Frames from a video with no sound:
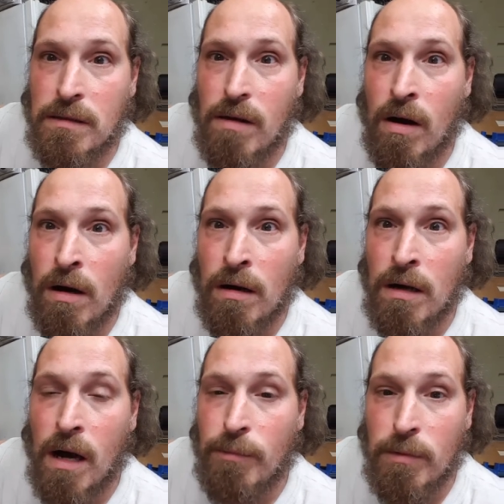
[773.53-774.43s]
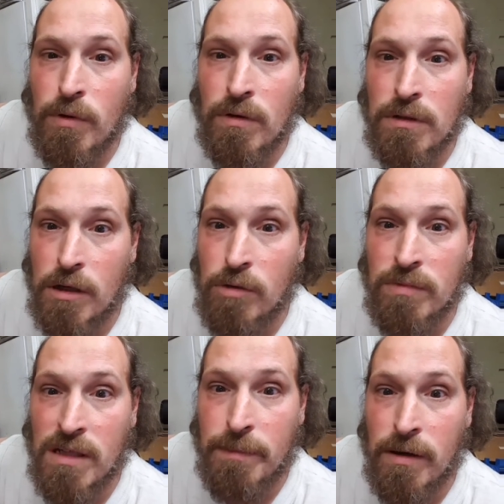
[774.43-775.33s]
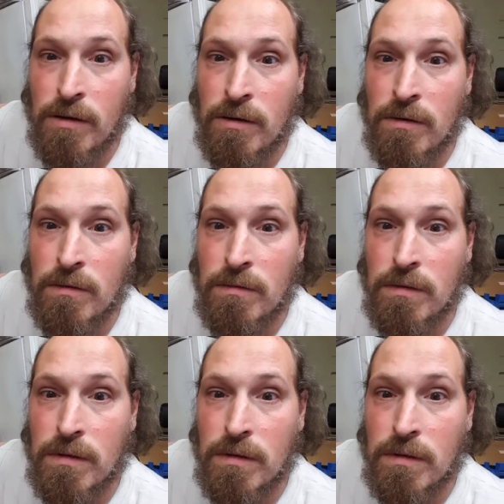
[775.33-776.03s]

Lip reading: are comparable to Home Depot,